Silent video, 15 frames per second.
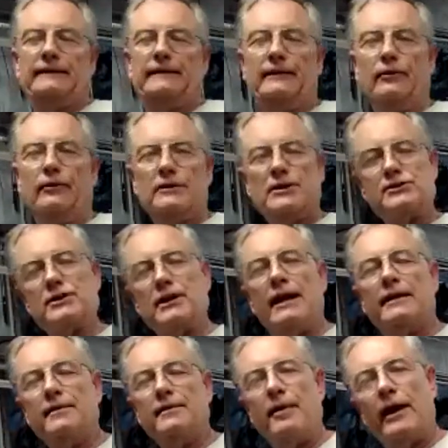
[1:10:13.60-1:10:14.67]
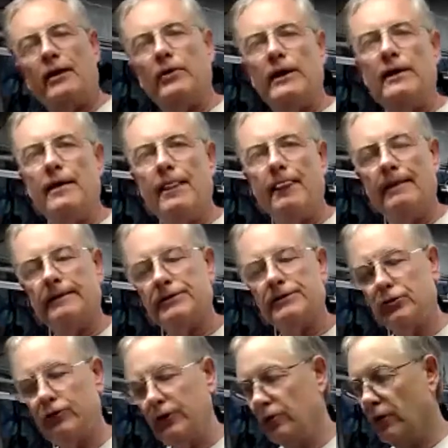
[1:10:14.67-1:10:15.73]
you know, disconnect the battery
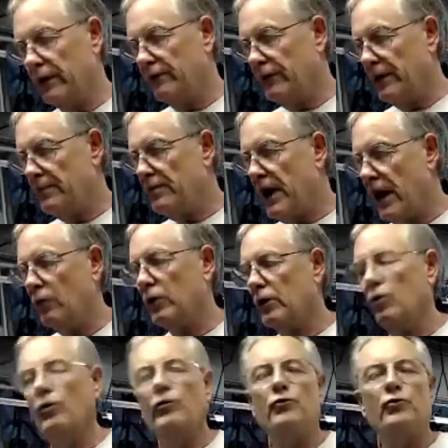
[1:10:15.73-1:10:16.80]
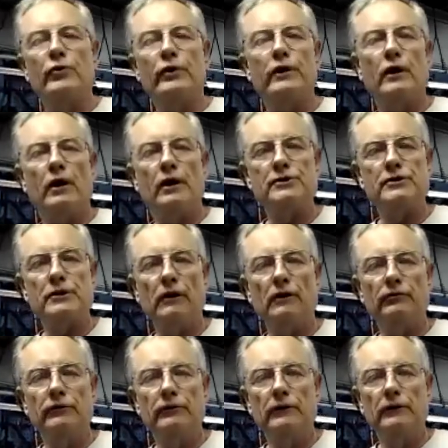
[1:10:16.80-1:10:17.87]
so you don't have any power going through the car itself
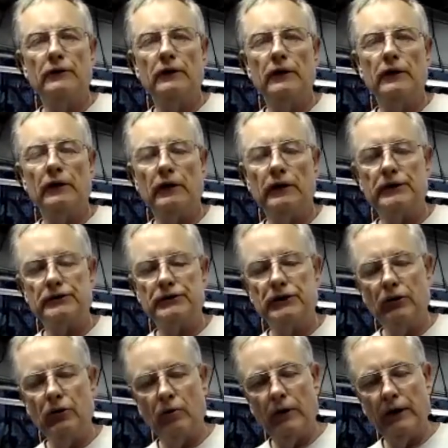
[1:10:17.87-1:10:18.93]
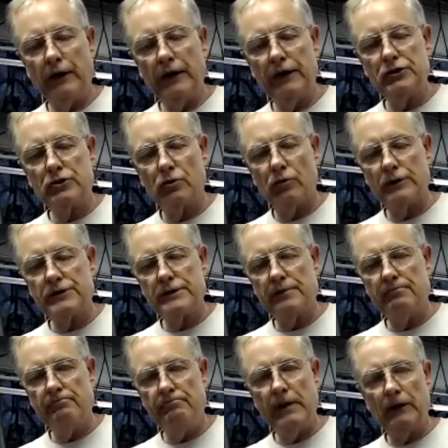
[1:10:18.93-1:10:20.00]
because uh, you don't want any shorts to
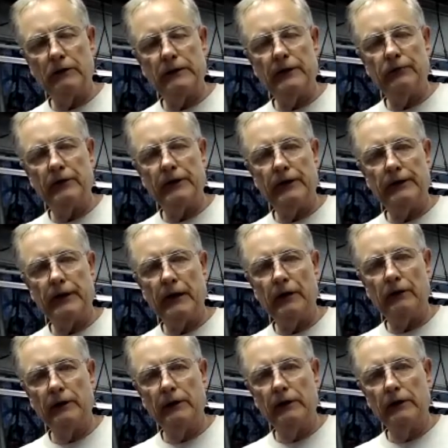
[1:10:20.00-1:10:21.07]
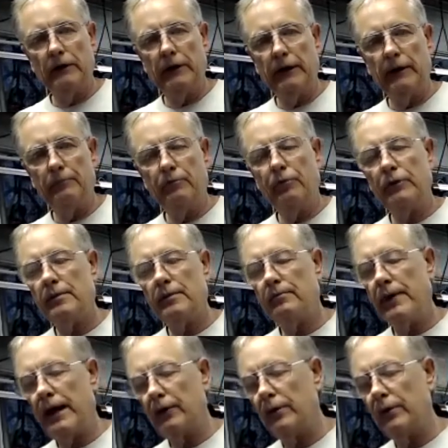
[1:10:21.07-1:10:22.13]
melt everything down. And put the
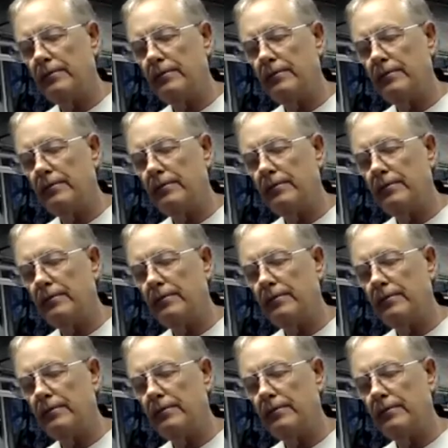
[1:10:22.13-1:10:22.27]
battery